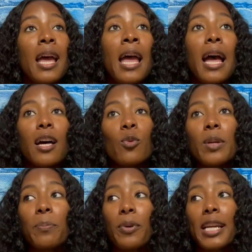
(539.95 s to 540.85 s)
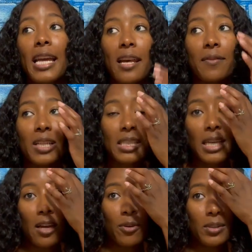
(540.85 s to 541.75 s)
how do we break out of these
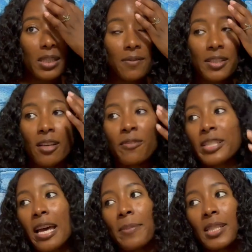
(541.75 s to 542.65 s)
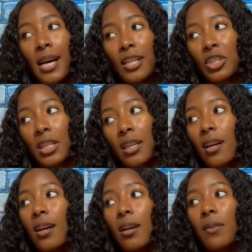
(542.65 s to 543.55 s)
cycles of self-sabotaging,
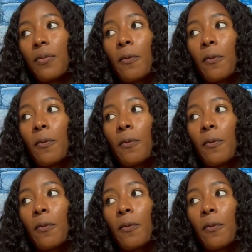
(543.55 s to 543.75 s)
of